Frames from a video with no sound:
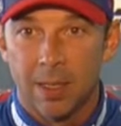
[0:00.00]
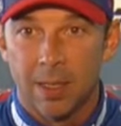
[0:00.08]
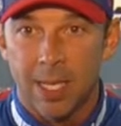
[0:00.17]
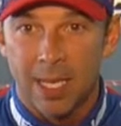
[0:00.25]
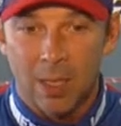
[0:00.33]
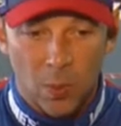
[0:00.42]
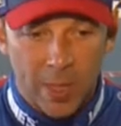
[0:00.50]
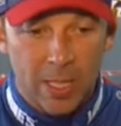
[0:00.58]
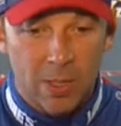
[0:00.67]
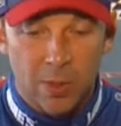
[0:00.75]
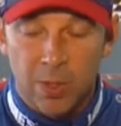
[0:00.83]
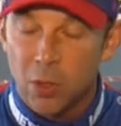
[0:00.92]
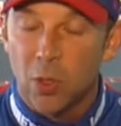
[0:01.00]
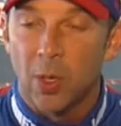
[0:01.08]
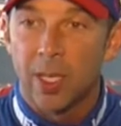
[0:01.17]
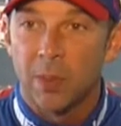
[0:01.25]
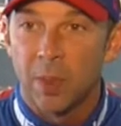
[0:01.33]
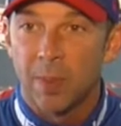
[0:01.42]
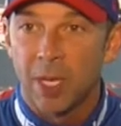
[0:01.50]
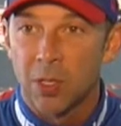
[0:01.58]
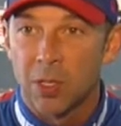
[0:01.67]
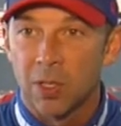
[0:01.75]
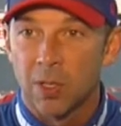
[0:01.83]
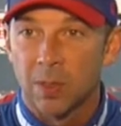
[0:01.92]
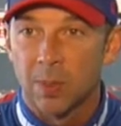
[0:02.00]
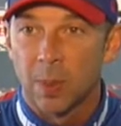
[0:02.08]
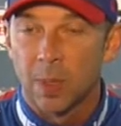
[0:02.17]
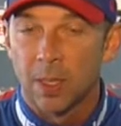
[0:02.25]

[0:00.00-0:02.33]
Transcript: take a week to enjoy it. We make sure